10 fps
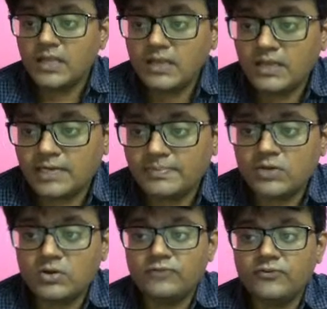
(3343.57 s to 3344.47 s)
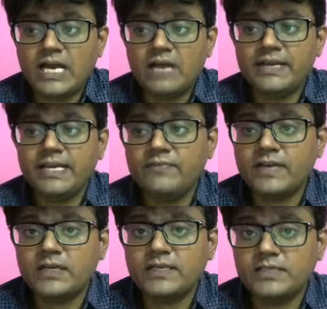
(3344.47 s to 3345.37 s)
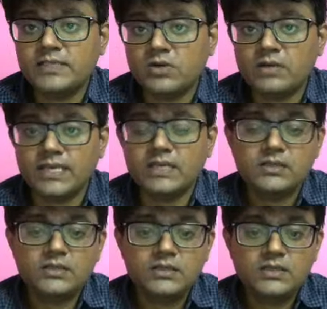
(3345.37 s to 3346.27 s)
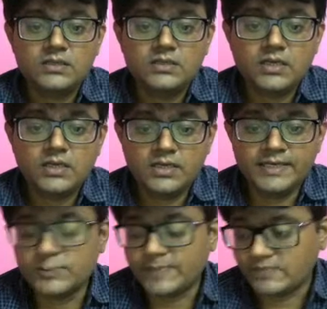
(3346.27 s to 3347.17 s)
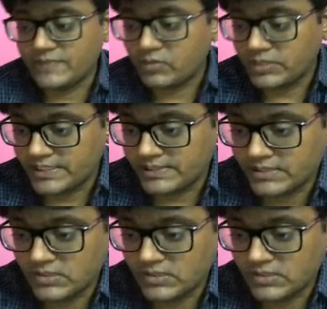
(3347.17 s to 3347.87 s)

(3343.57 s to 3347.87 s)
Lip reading: let me know if you have any difficulties in solving any specific questions.